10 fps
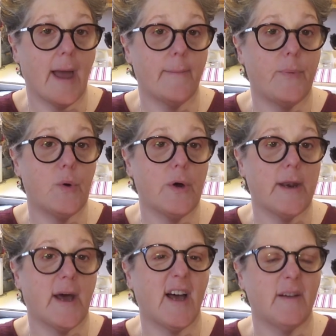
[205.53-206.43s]
I put
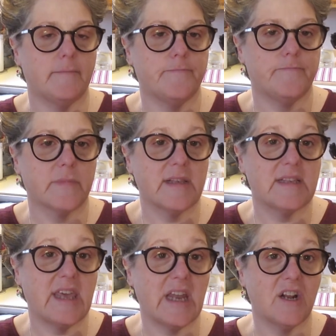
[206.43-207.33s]

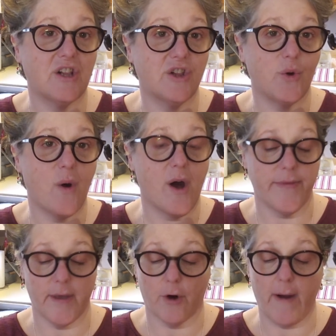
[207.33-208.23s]
skin glue on
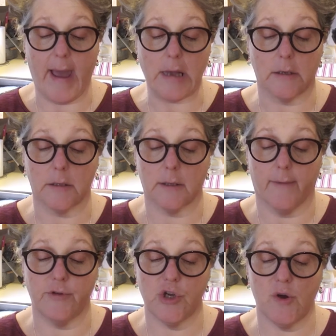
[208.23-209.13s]
the cracks. I
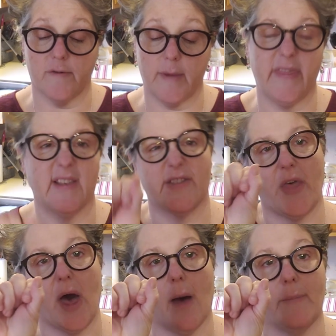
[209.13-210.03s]
have 2 of them on this
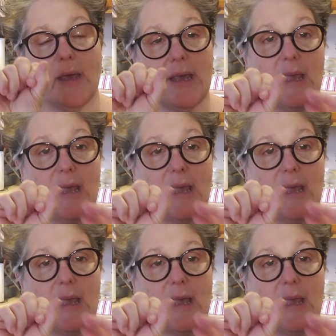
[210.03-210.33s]
thumb.